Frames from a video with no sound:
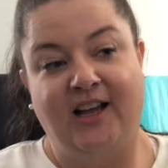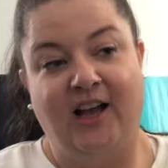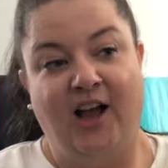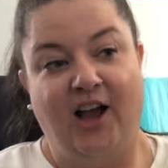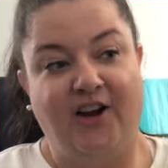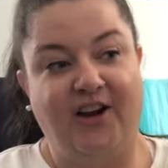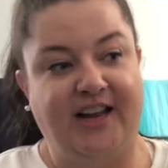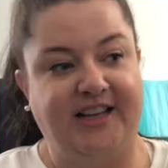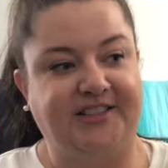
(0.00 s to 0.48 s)

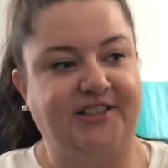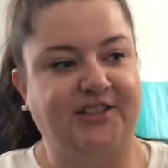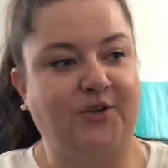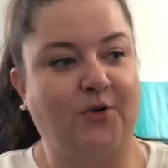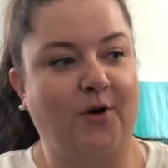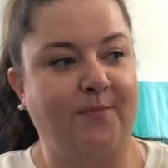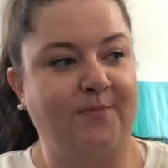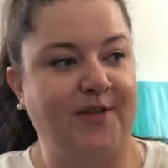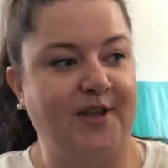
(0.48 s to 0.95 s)
All right,
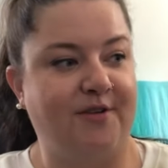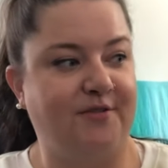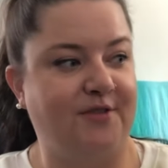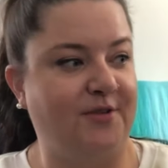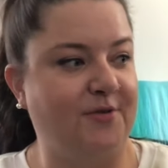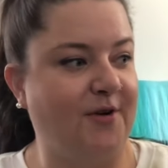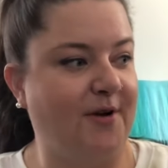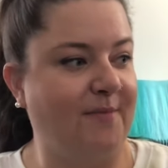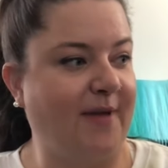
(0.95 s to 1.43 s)
Scorpio,
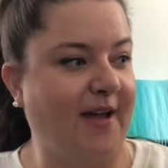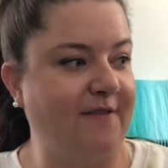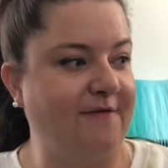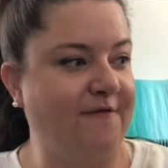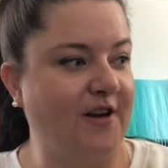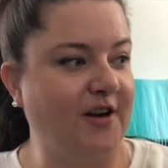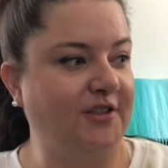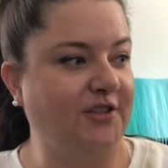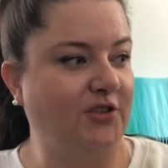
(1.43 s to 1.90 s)
you are my
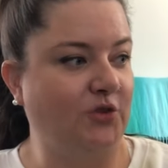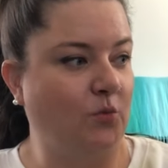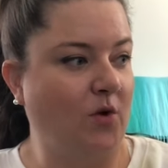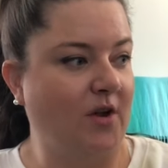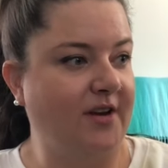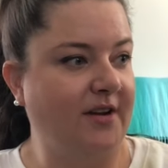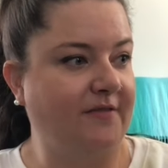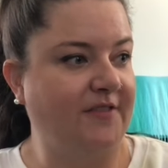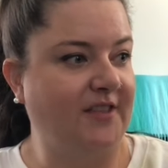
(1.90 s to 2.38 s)
first
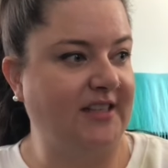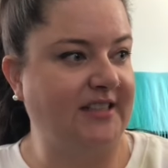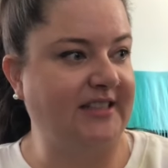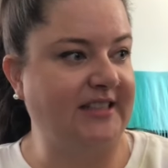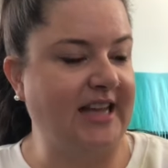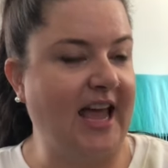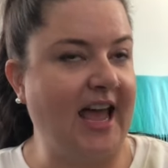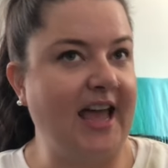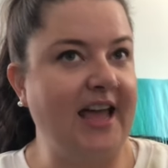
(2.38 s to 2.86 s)
one of the
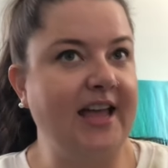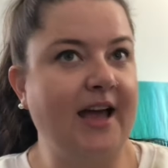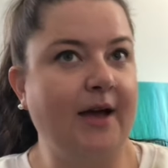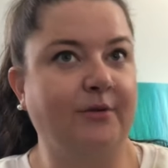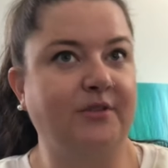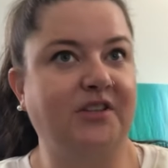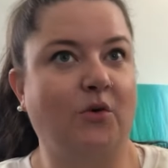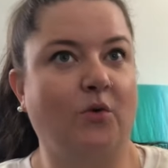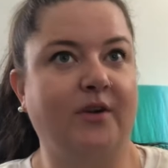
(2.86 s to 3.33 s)
day. I
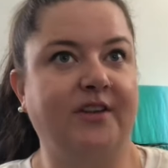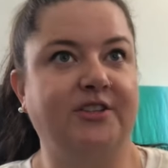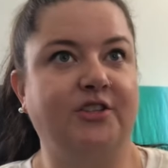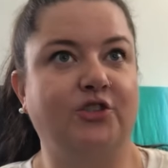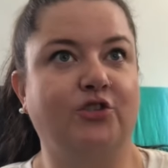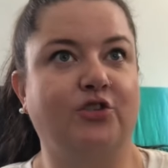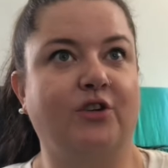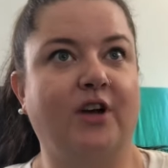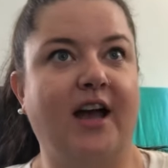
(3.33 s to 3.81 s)
was going to
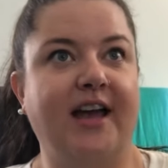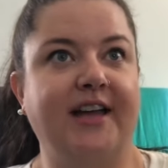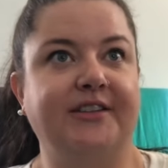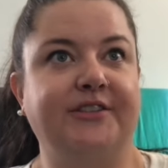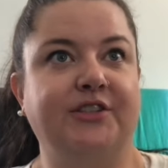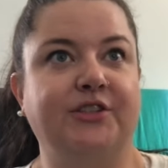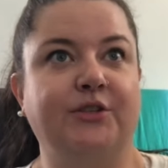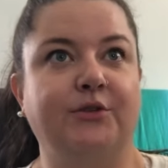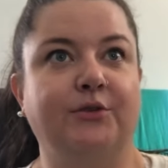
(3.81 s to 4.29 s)
try
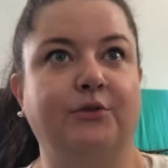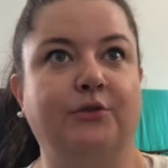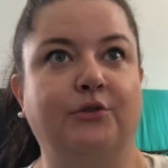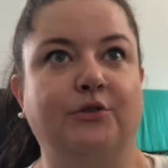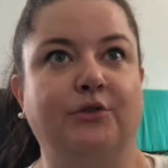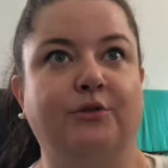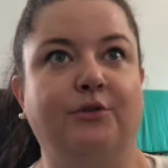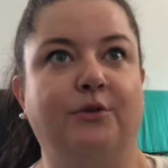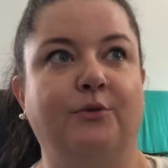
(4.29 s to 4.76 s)
to
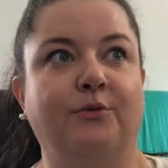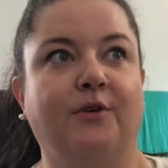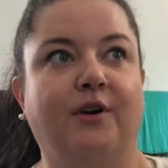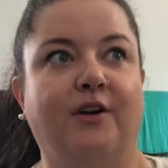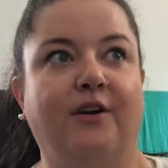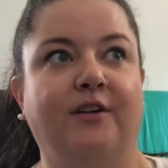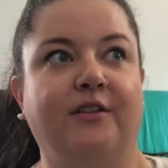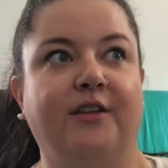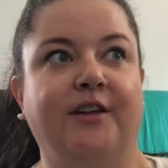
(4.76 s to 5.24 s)
do you
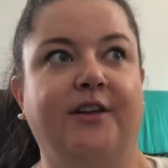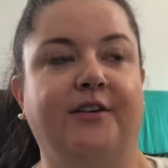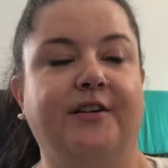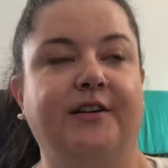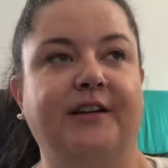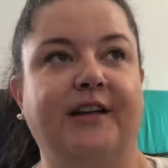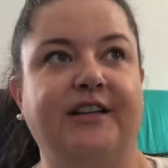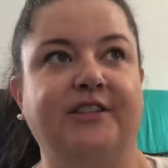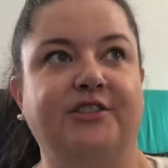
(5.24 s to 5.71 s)
earlier
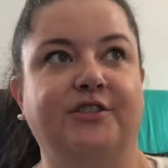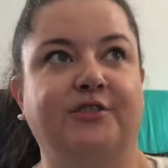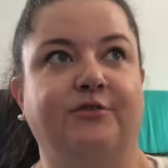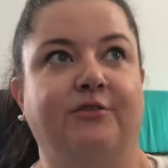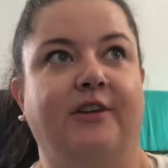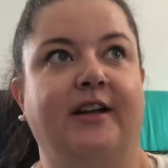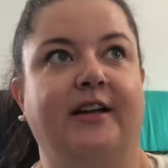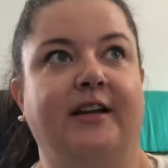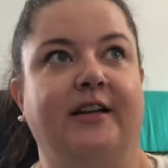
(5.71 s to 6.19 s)
and I just
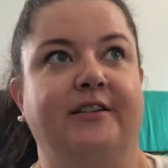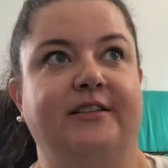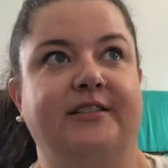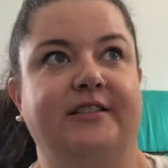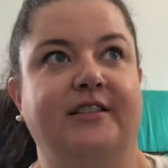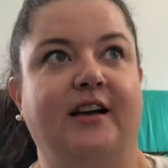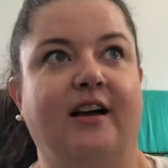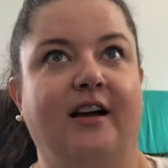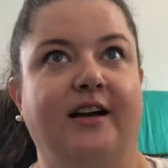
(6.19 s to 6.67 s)
ran out of
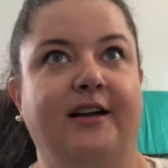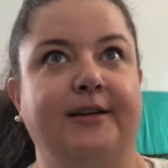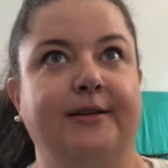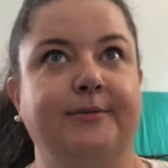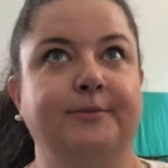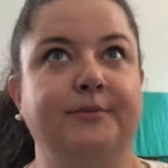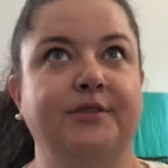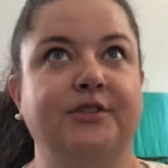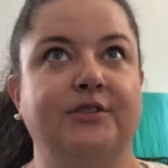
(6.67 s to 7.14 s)

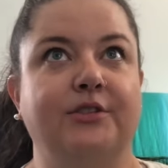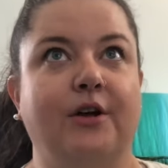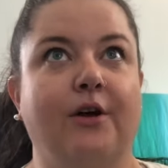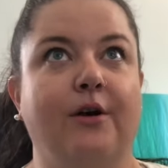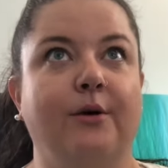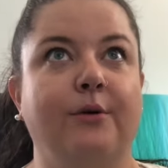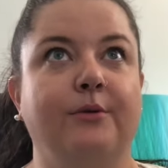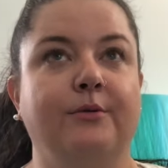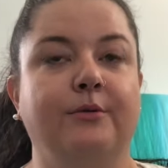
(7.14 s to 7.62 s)
time,
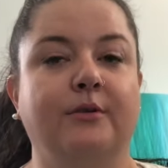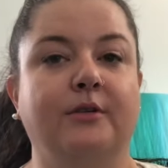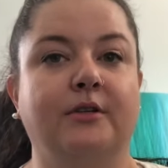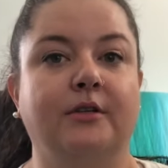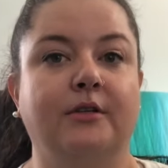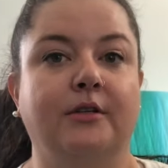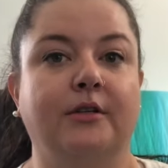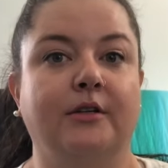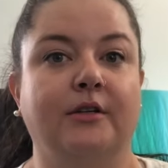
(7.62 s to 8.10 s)
so
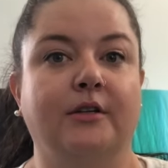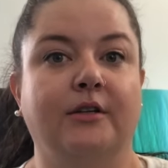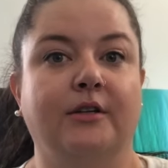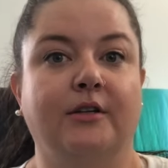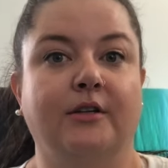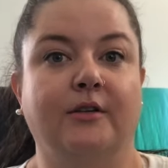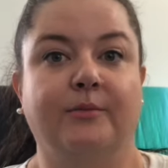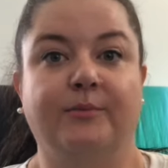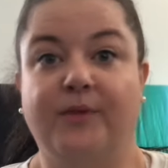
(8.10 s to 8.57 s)

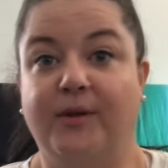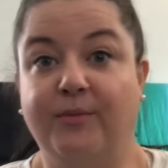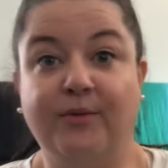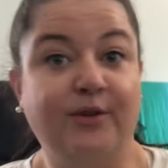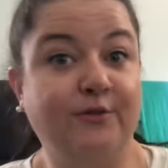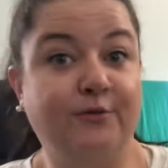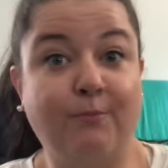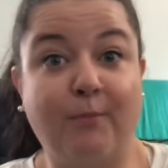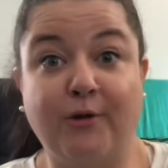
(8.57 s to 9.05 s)
maybe
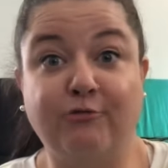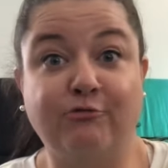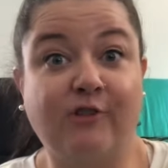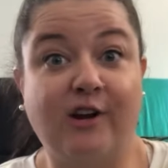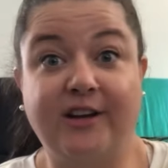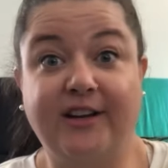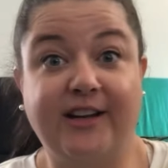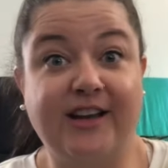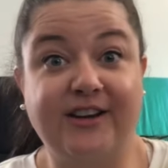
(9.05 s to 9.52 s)
you've been
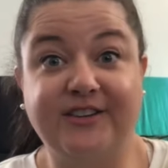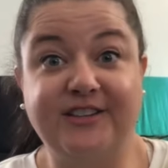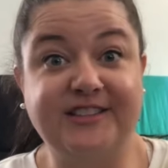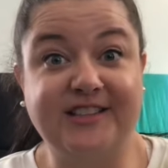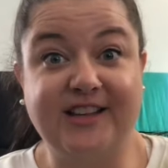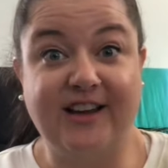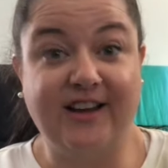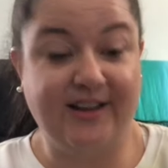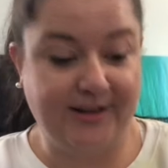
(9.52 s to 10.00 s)
running out of
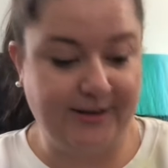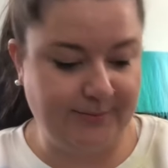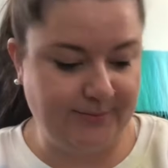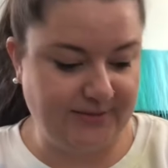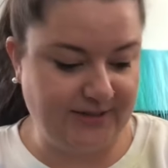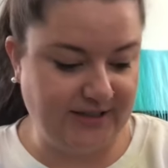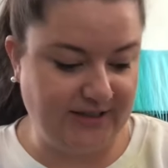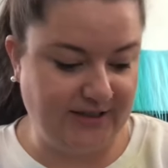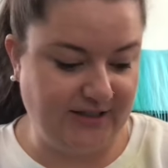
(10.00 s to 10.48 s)
time
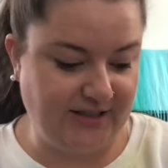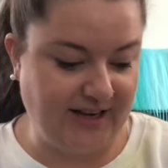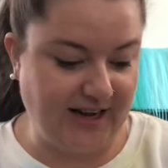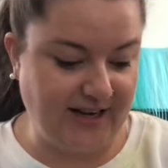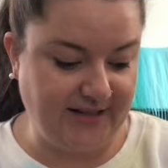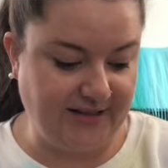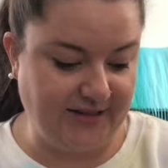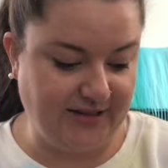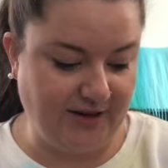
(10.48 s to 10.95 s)
to
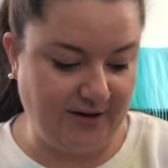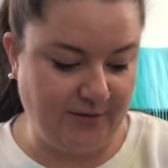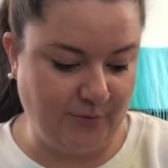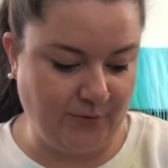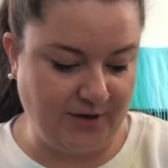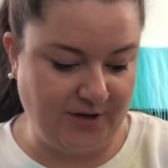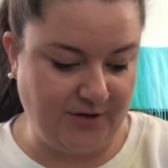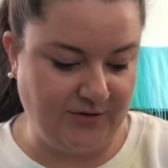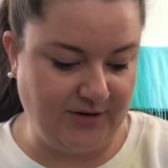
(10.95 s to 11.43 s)
get done
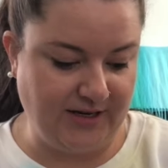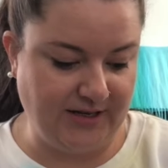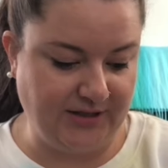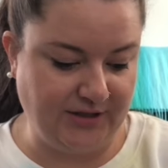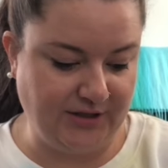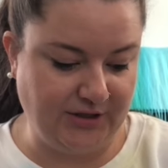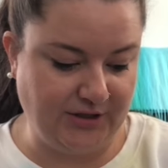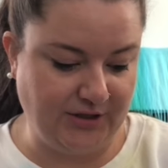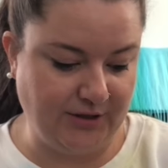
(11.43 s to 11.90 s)
what you need
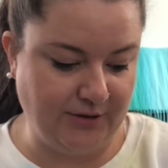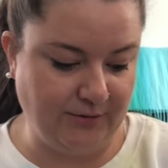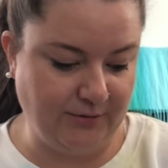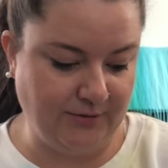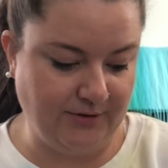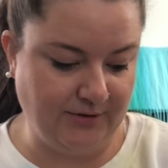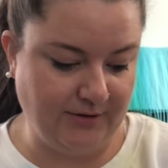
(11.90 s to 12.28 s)
to do.